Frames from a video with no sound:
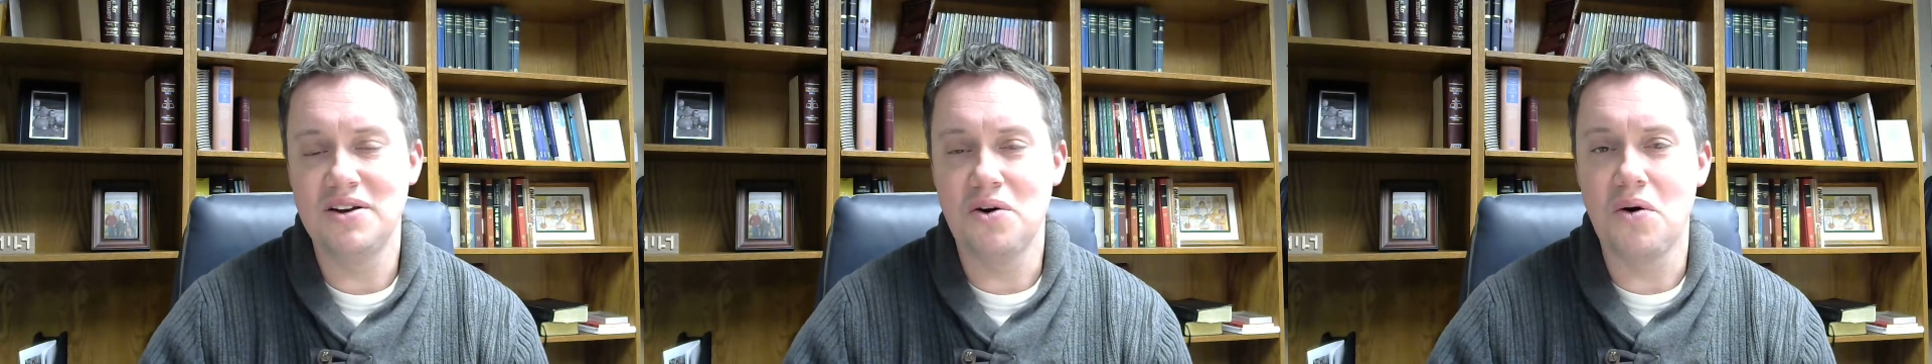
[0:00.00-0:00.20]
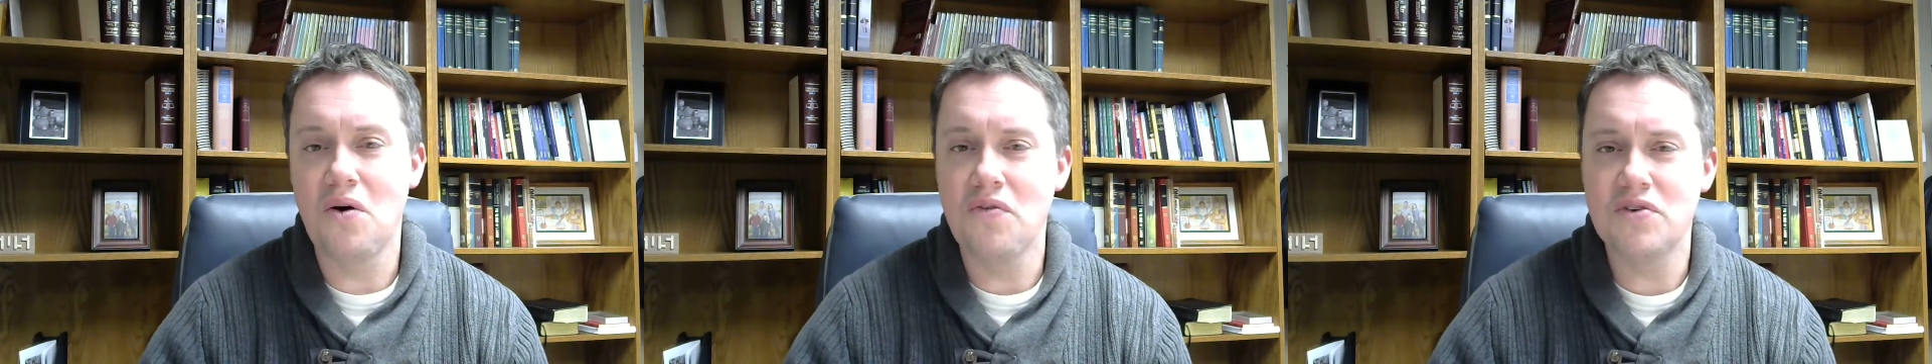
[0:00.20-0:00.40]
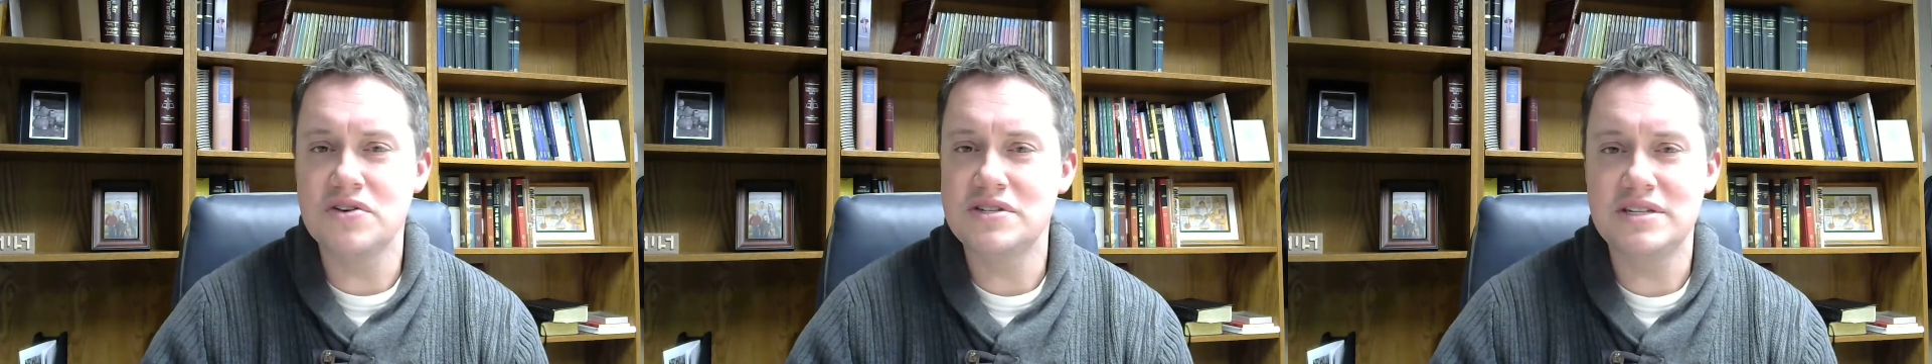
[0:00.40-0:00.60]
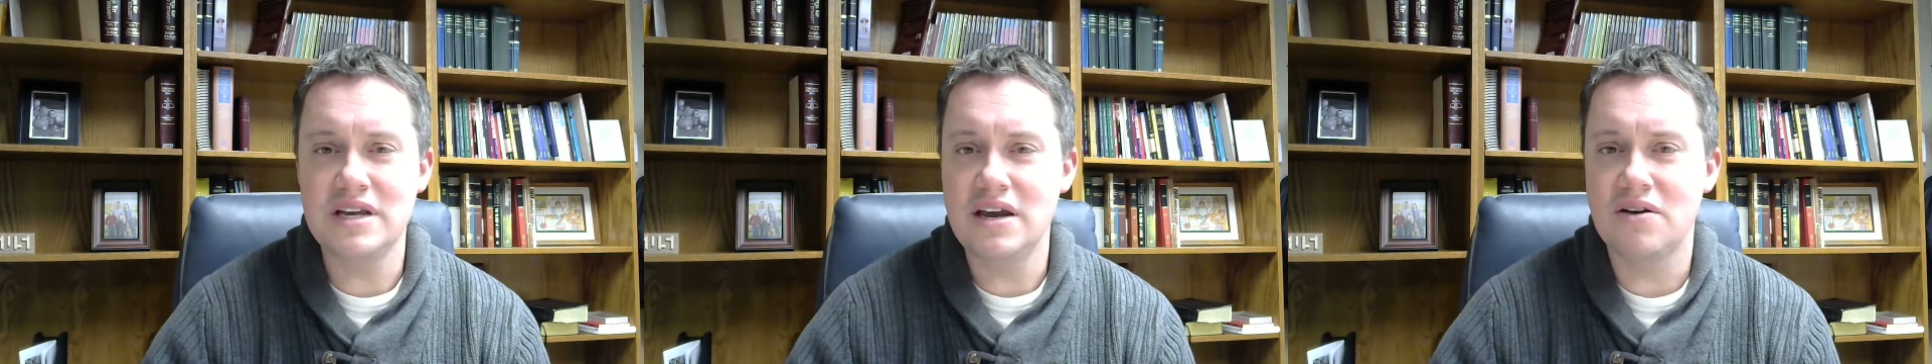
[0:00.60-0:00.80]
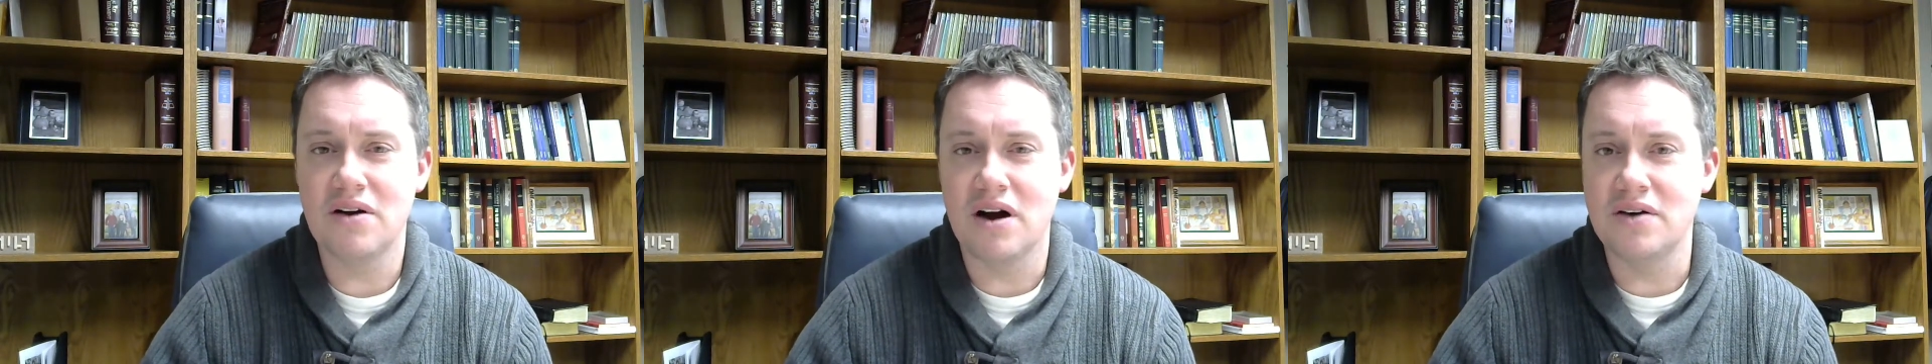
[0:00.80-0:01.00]

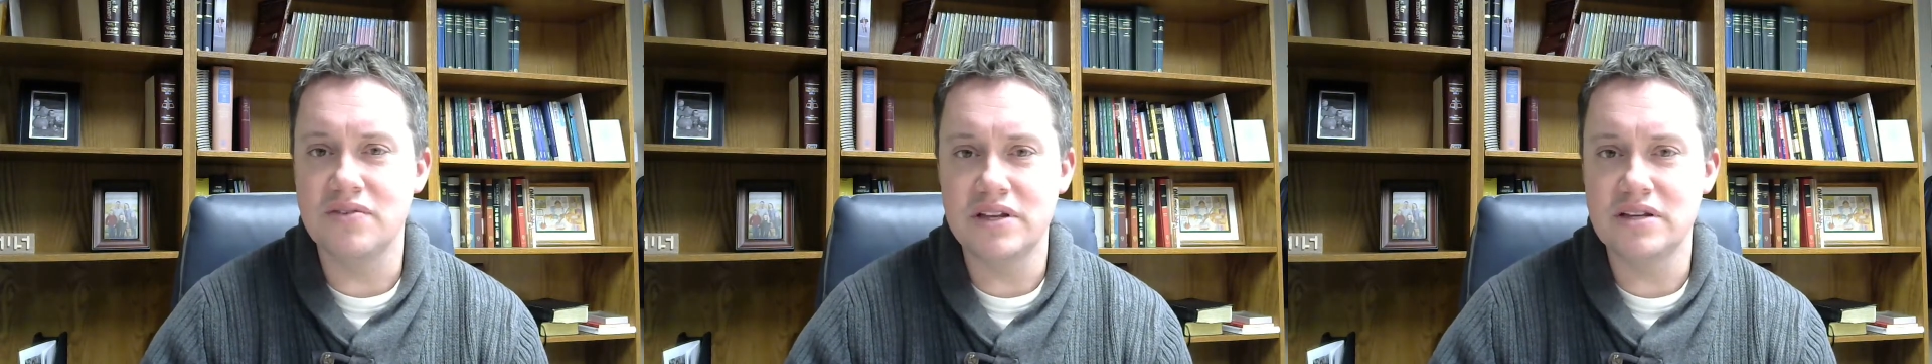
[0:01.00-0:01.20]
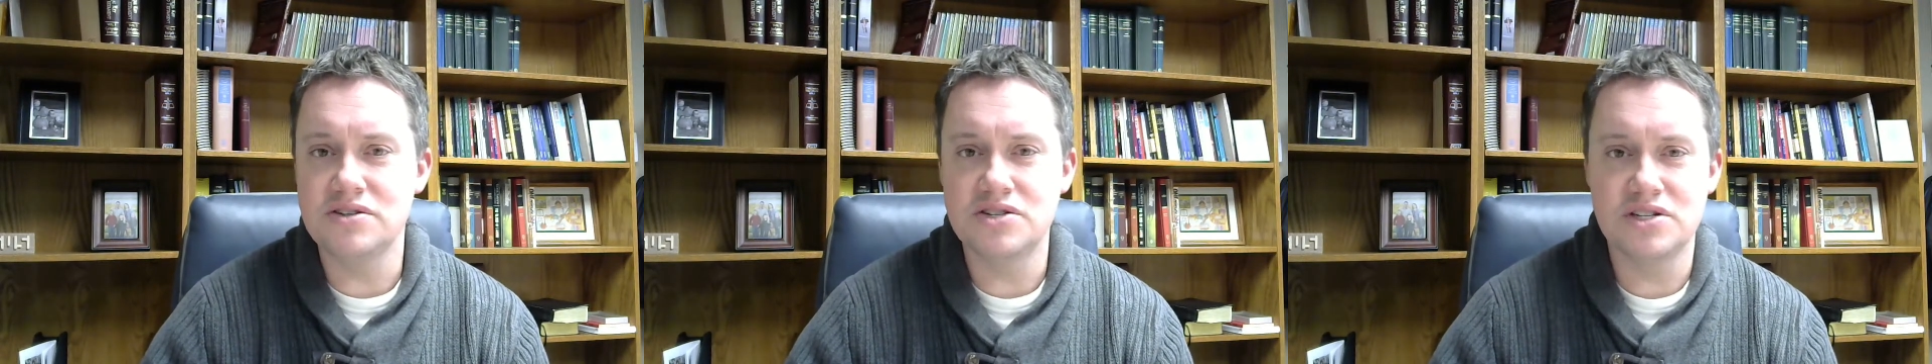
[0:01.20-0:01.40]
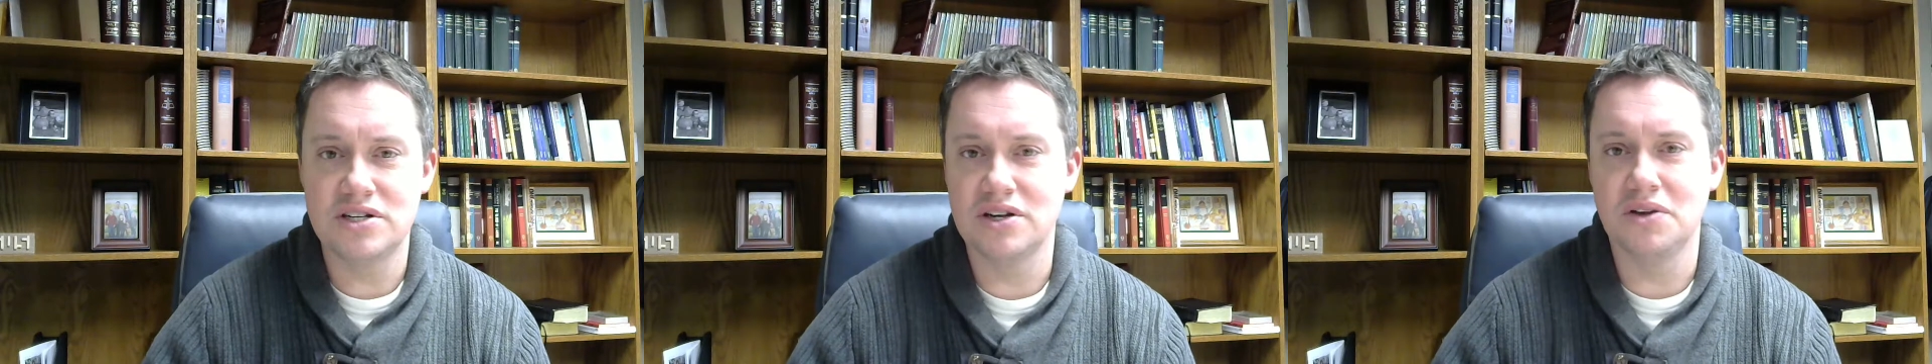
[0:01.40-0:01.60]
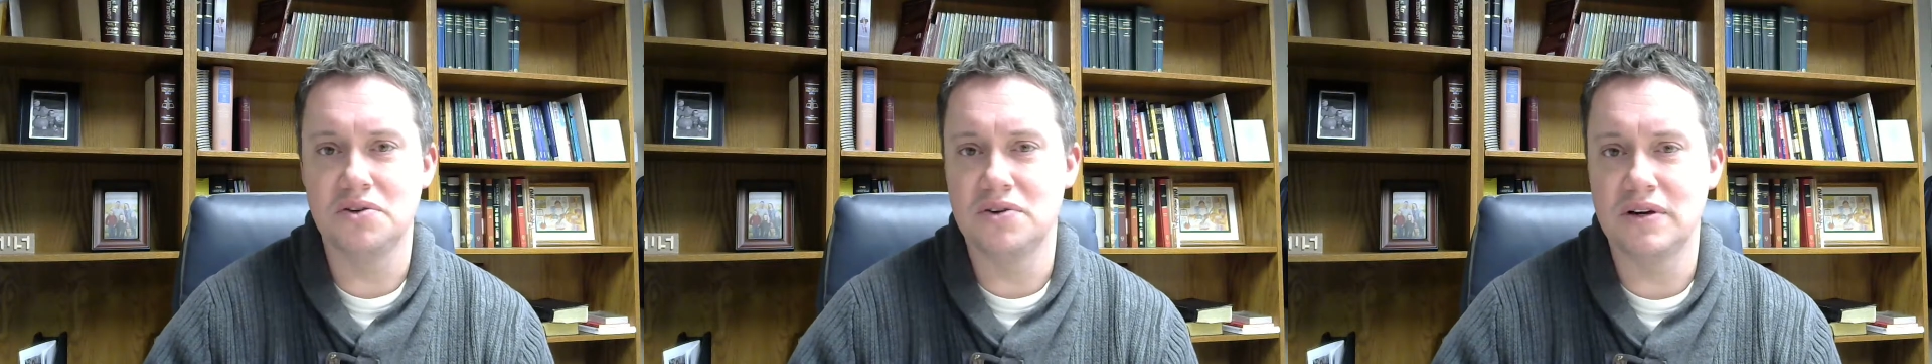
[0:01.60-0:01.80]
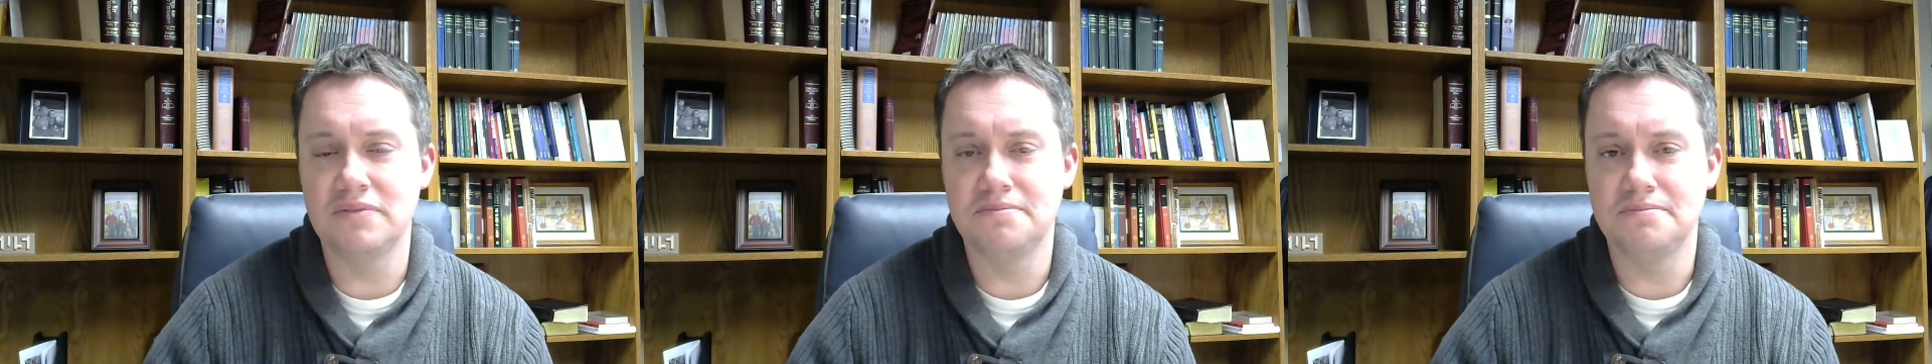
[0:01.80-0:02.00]
overseer of these children.